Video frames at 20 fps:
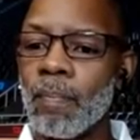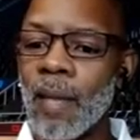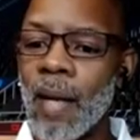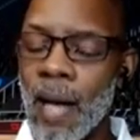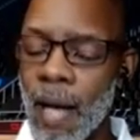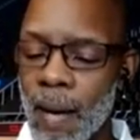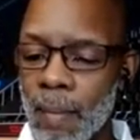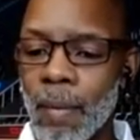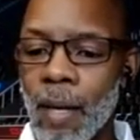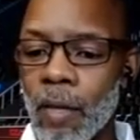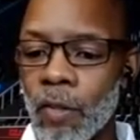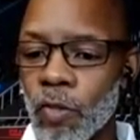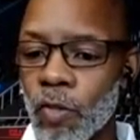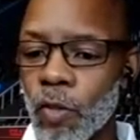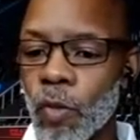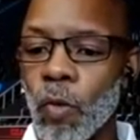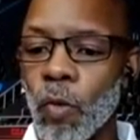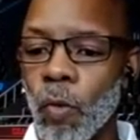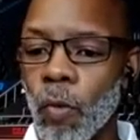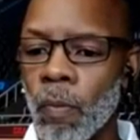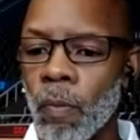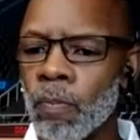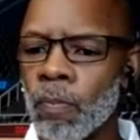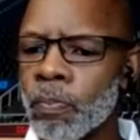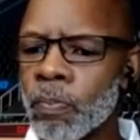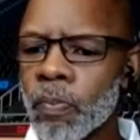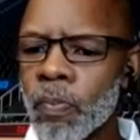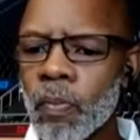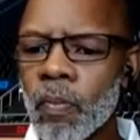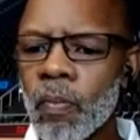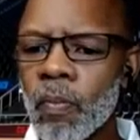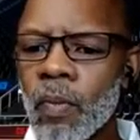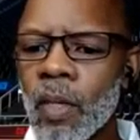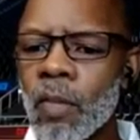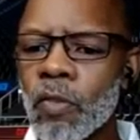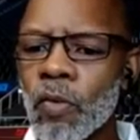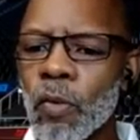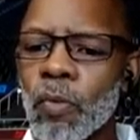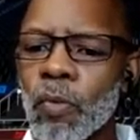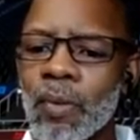at my school.
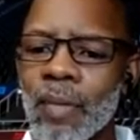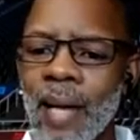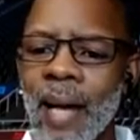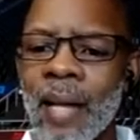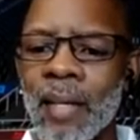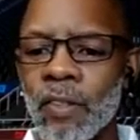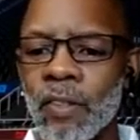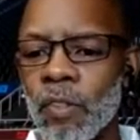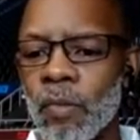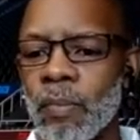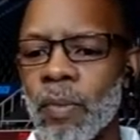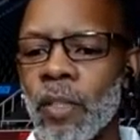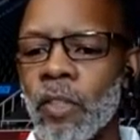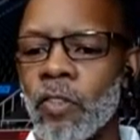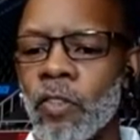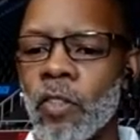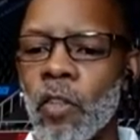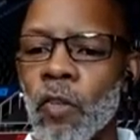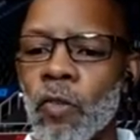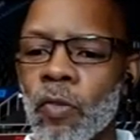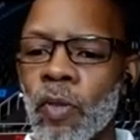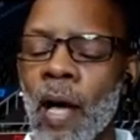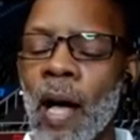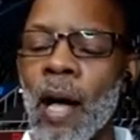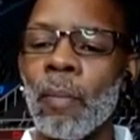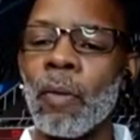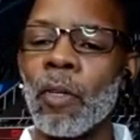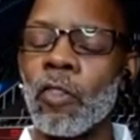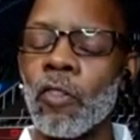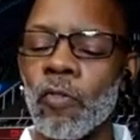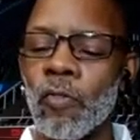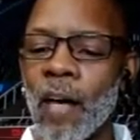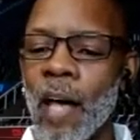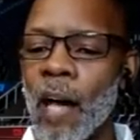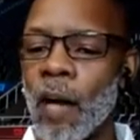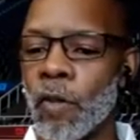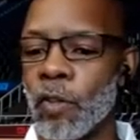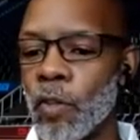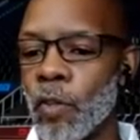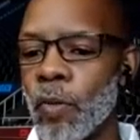So that to me shows how much
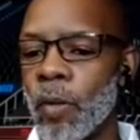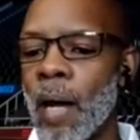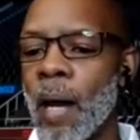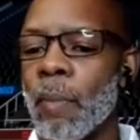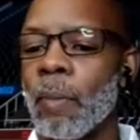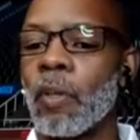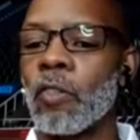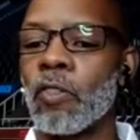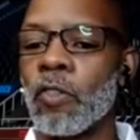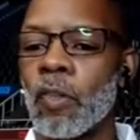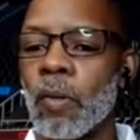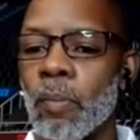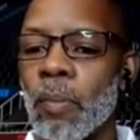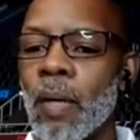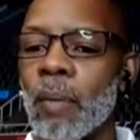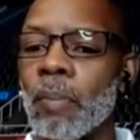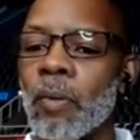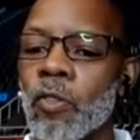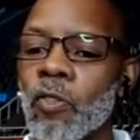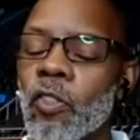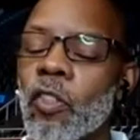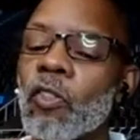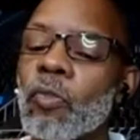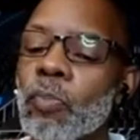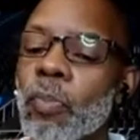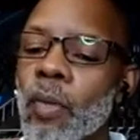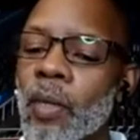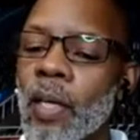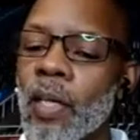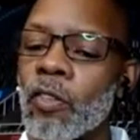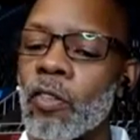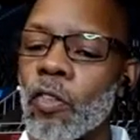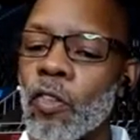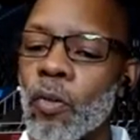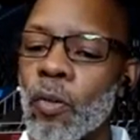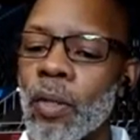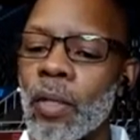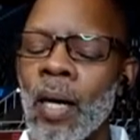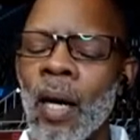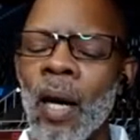value and how much commitment she's put
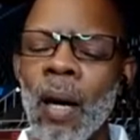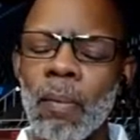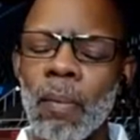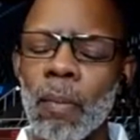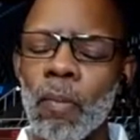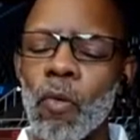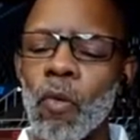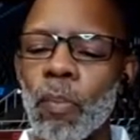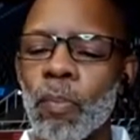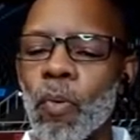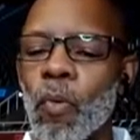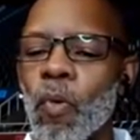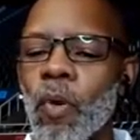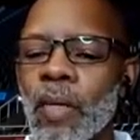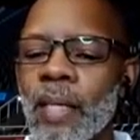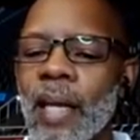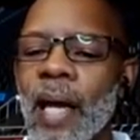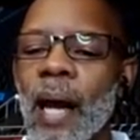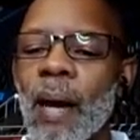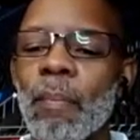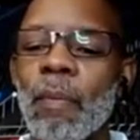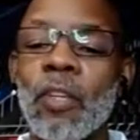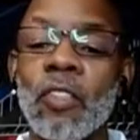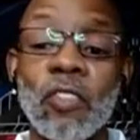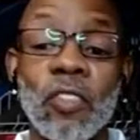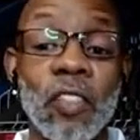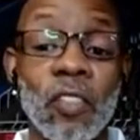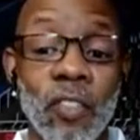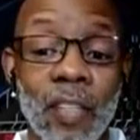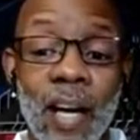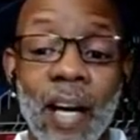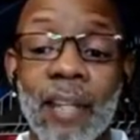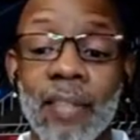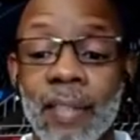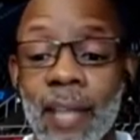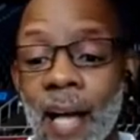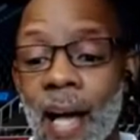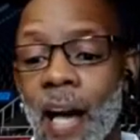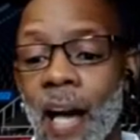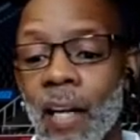into it, but more importantly, how much she's
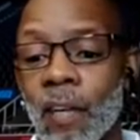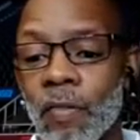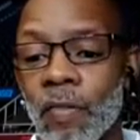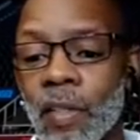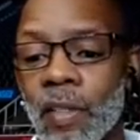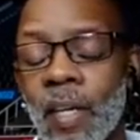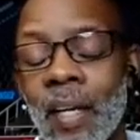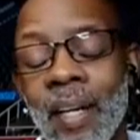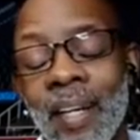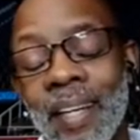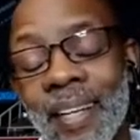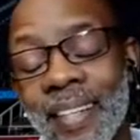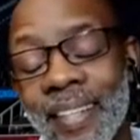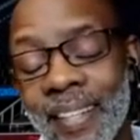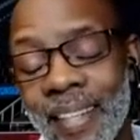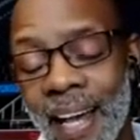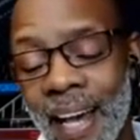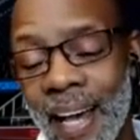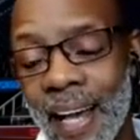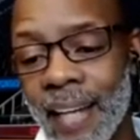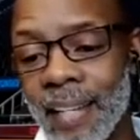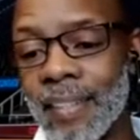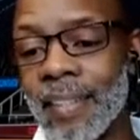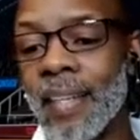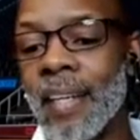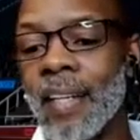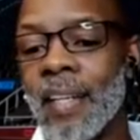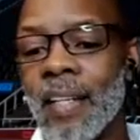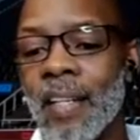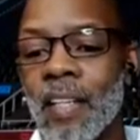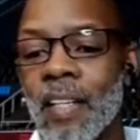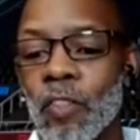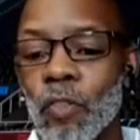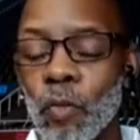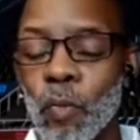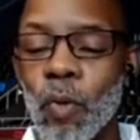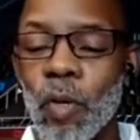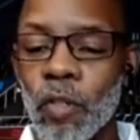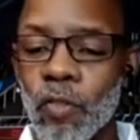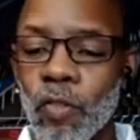gotten out of it. And that is
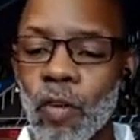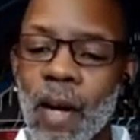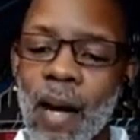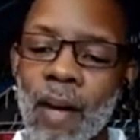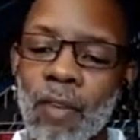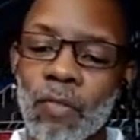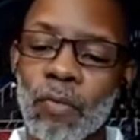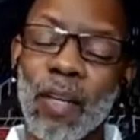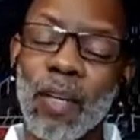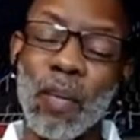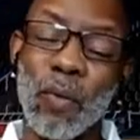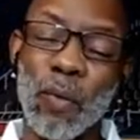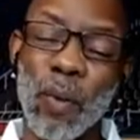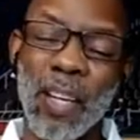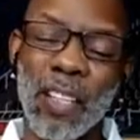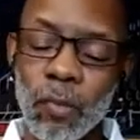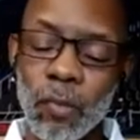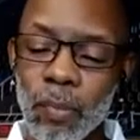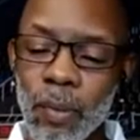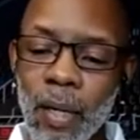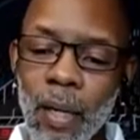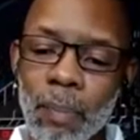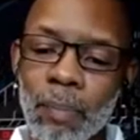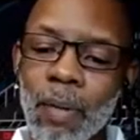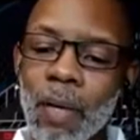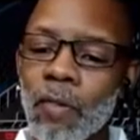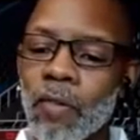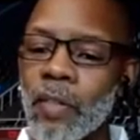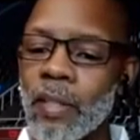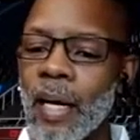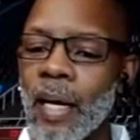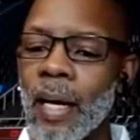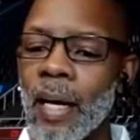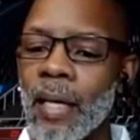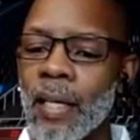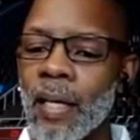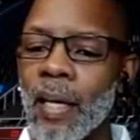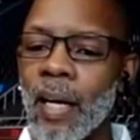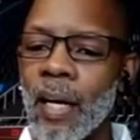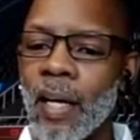what drives me and wakes me up every
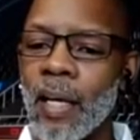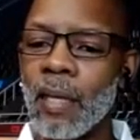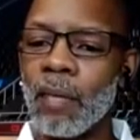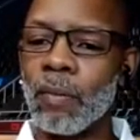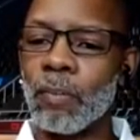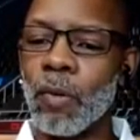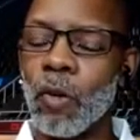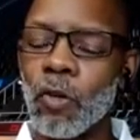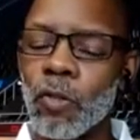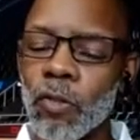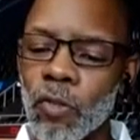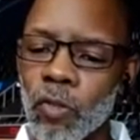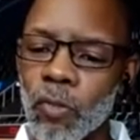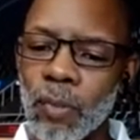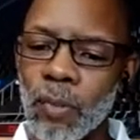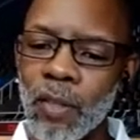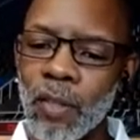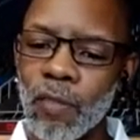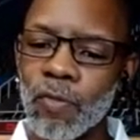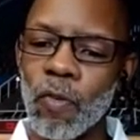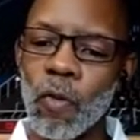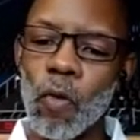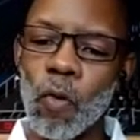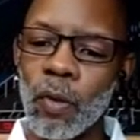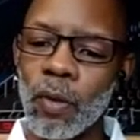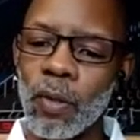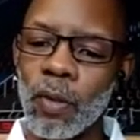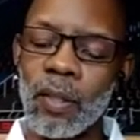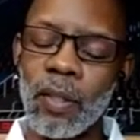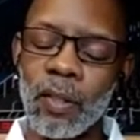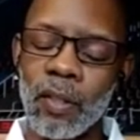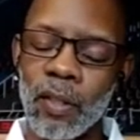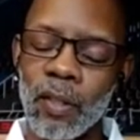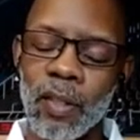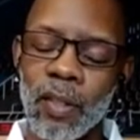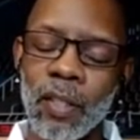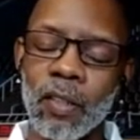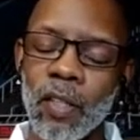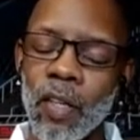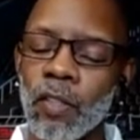day and pushes me forward to
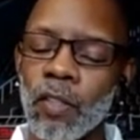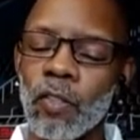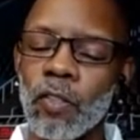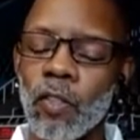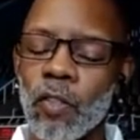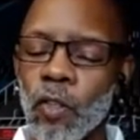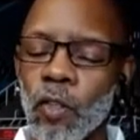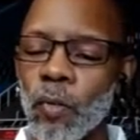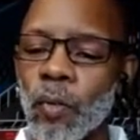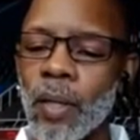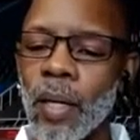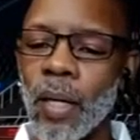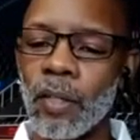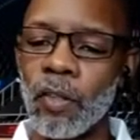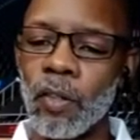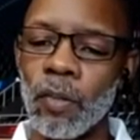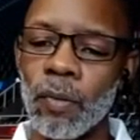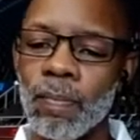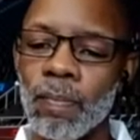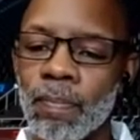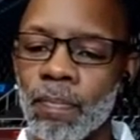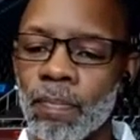continue to do what I do.